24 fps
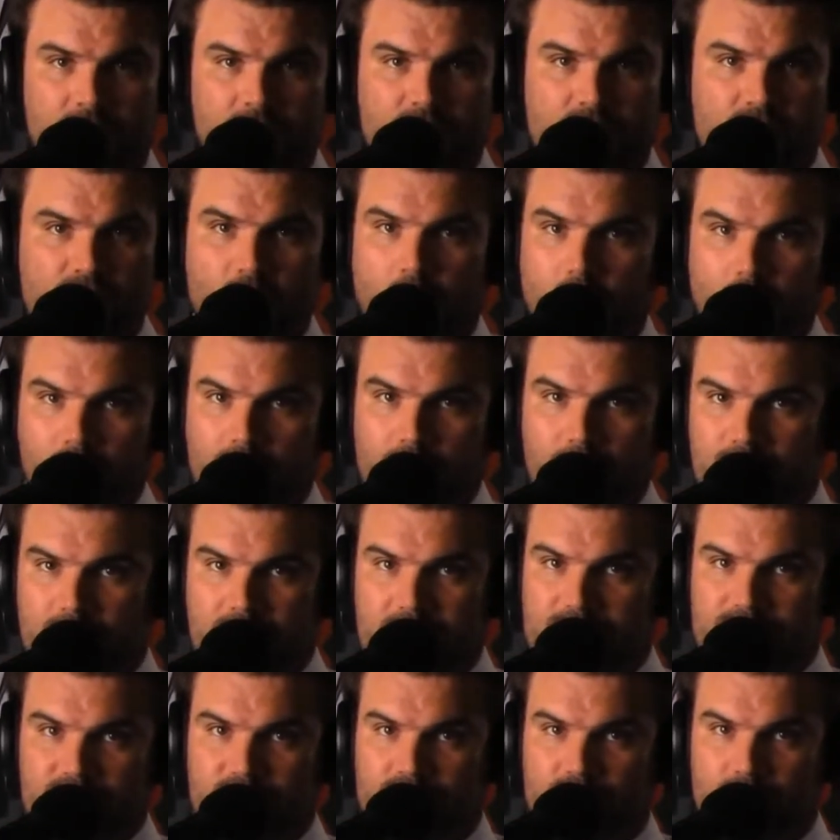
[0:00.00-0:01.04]
So all you
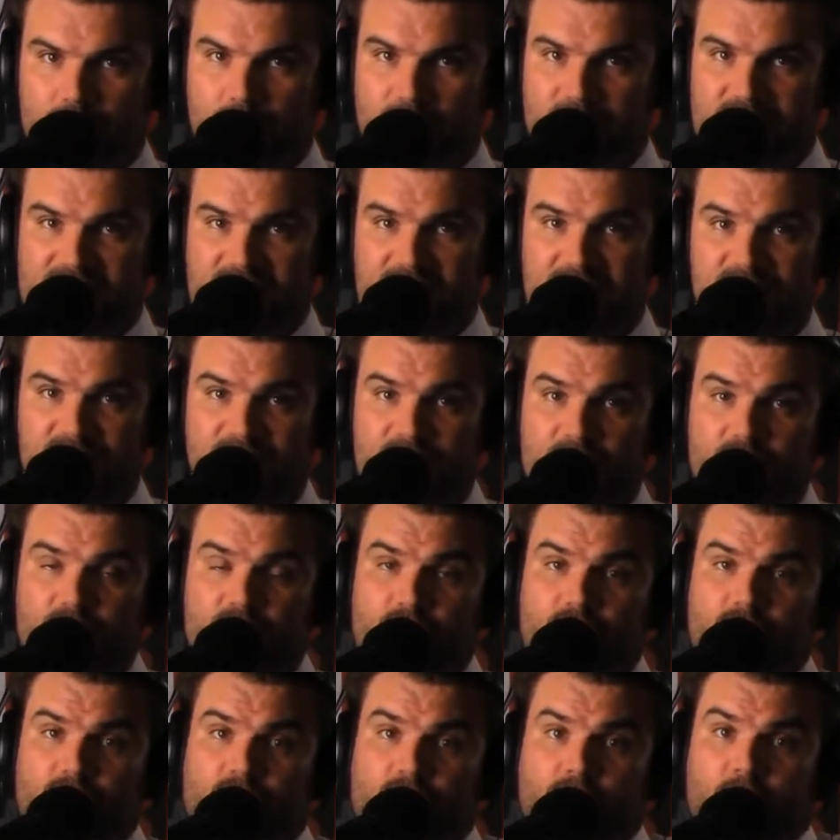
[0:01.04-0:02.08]
need to do is even
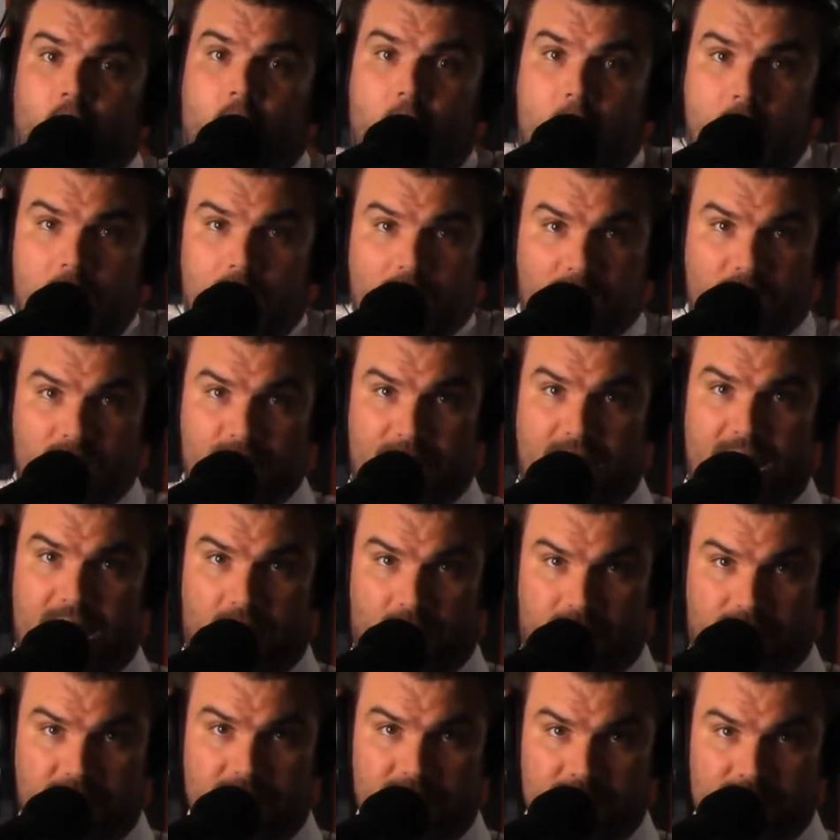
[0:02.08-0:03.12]
talk
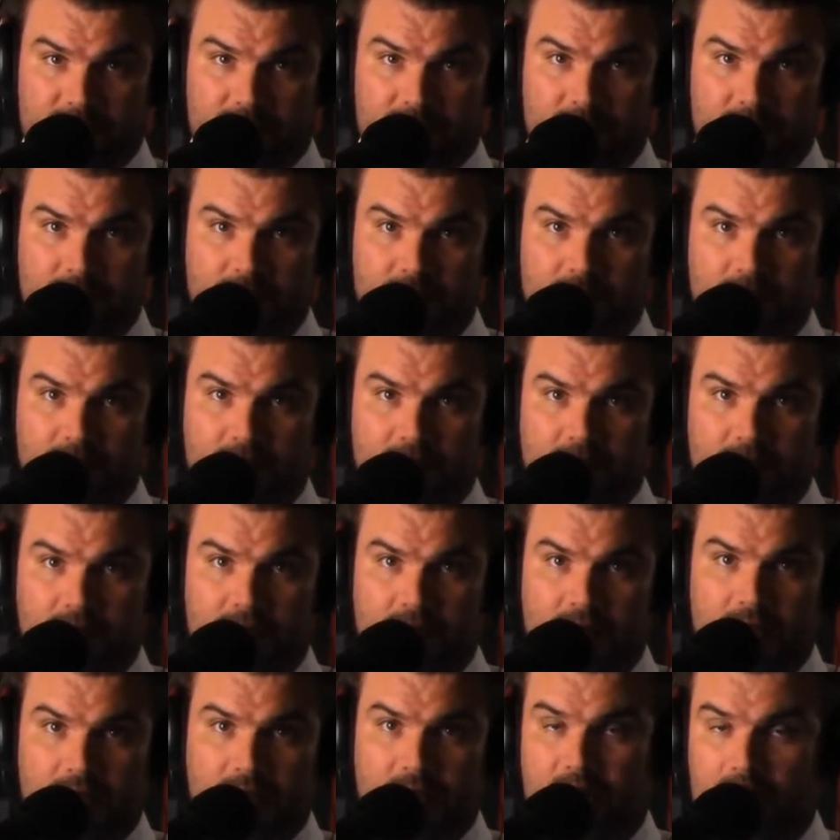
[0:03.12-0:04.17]
about it
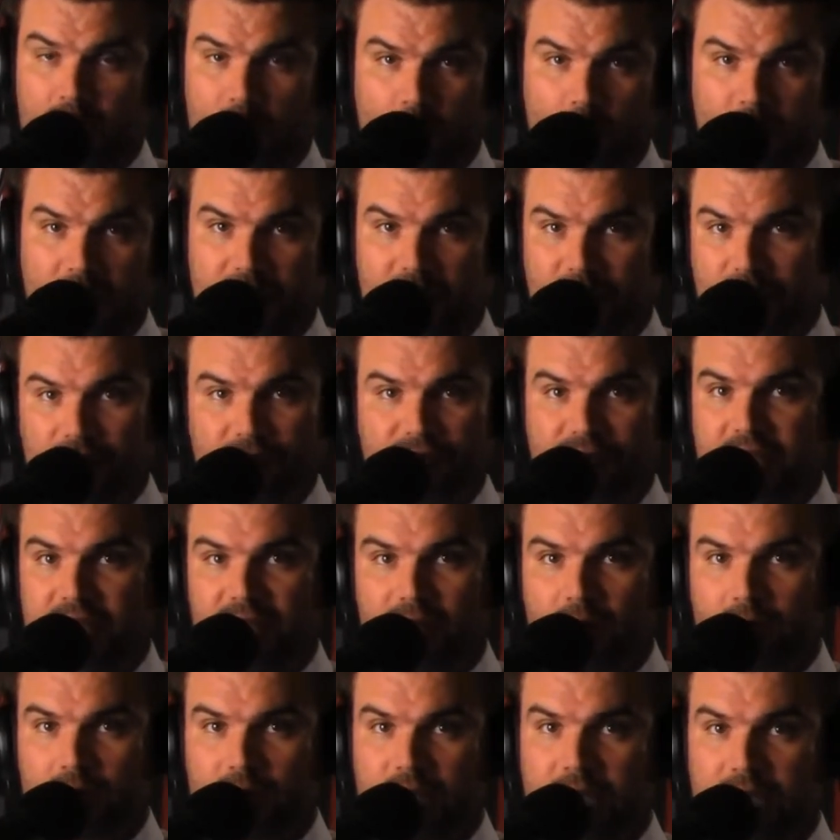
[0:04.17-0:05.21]
in a way that they
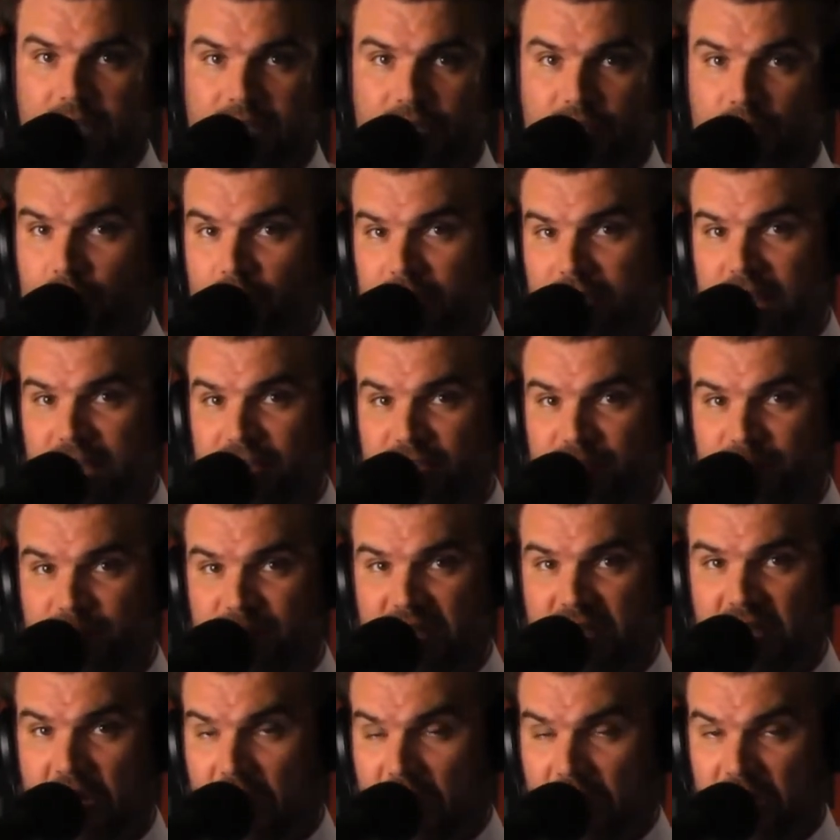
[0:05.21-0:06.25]
don't like. You could actually
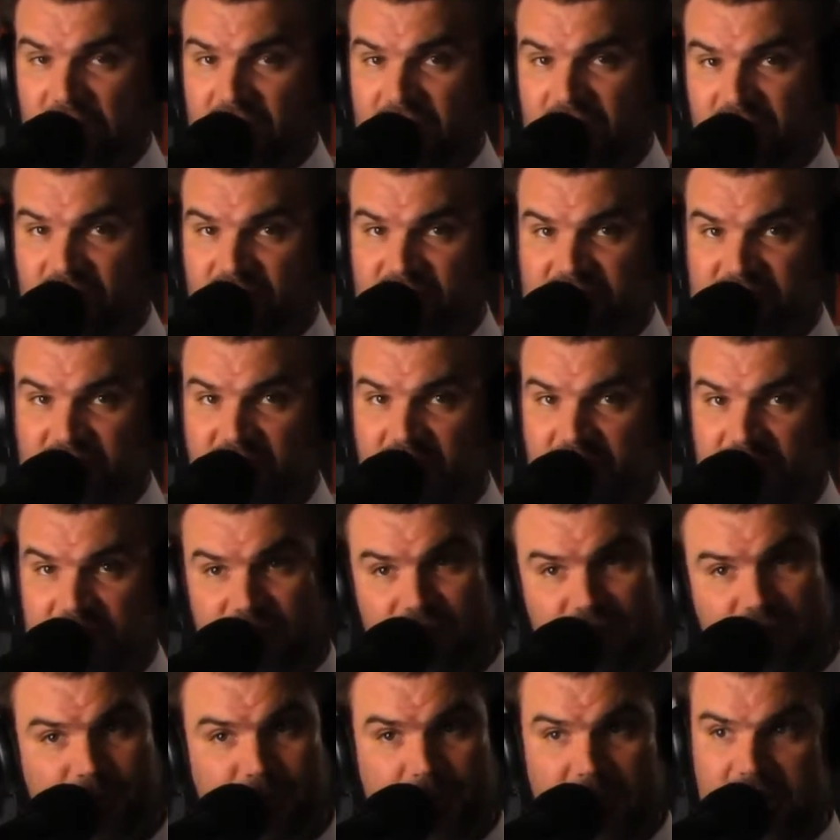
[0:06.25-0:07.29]
be on their side,
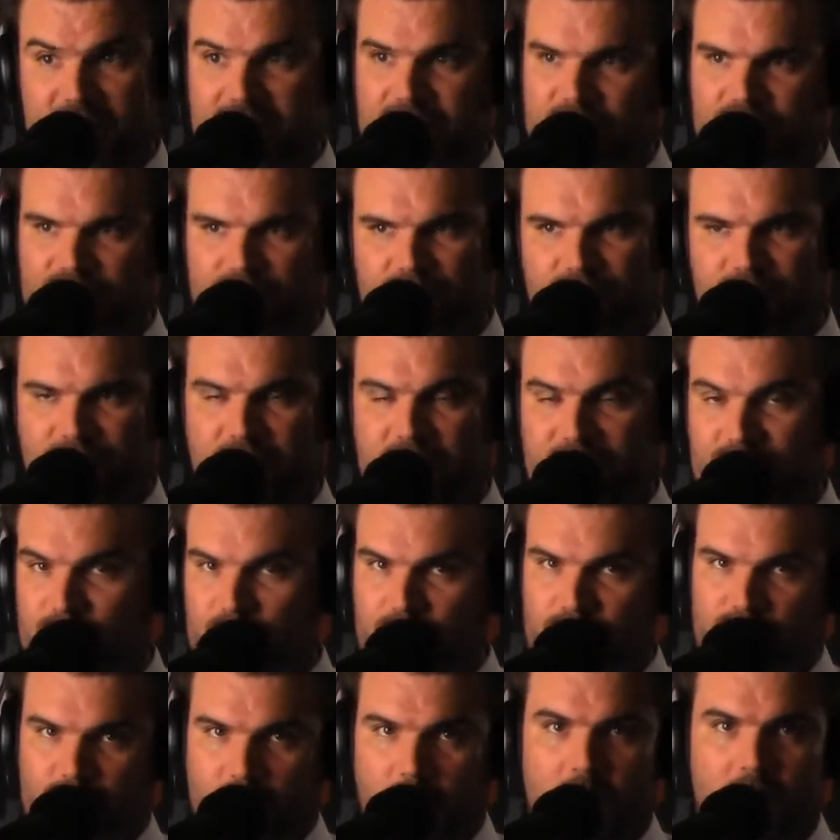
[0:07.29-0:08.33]
and just by nature of the fact that
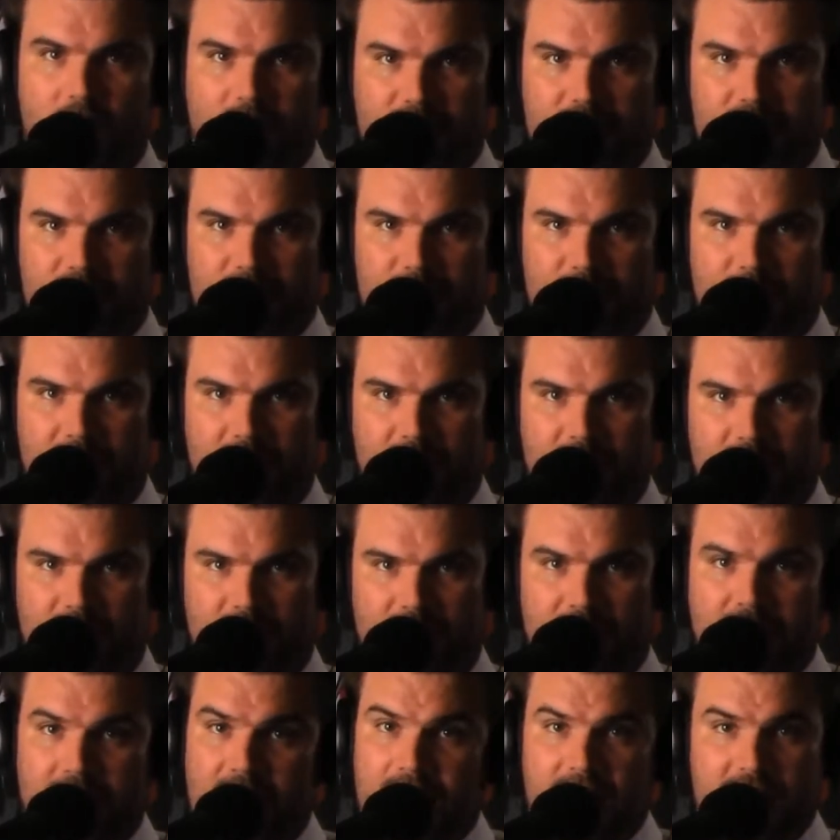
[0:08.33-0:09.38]
you're talking about
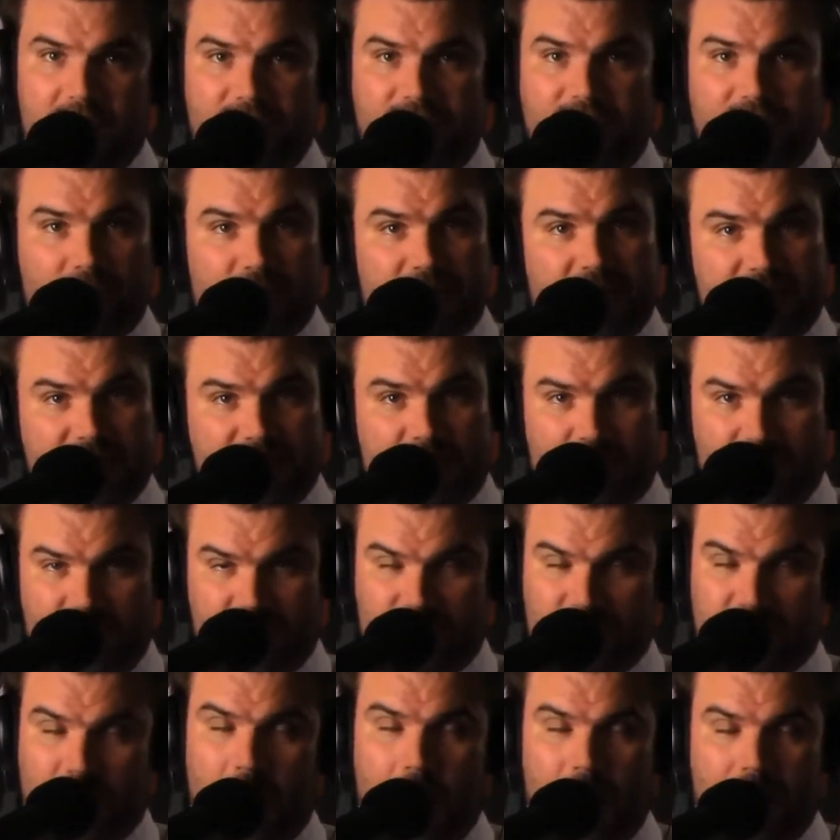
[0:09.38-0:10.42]
it and they don't like the way
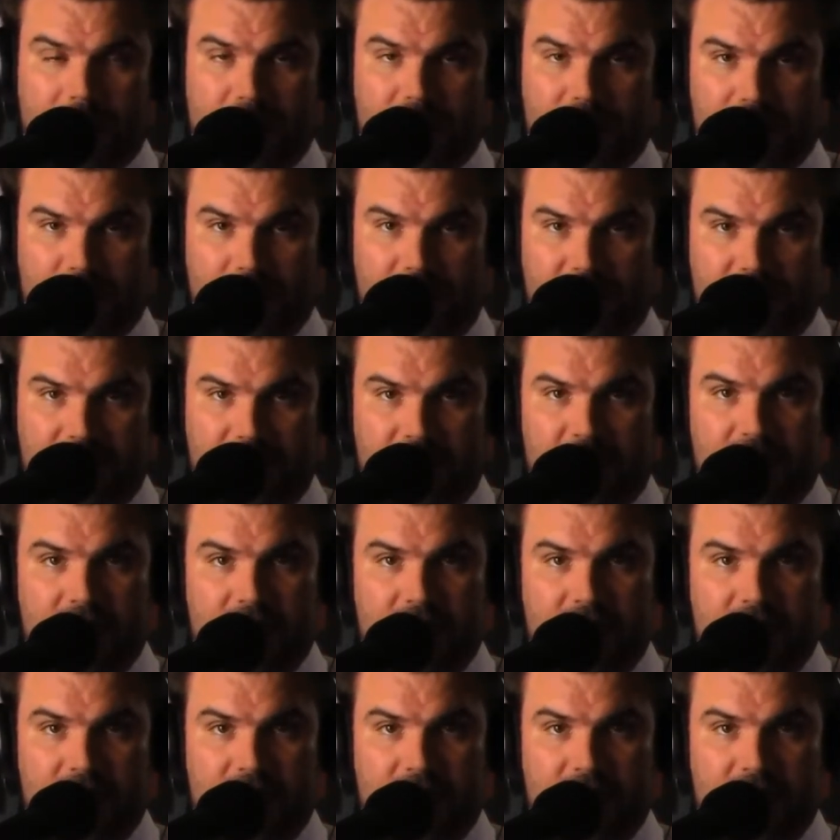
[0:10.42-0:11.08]
you're talking about it,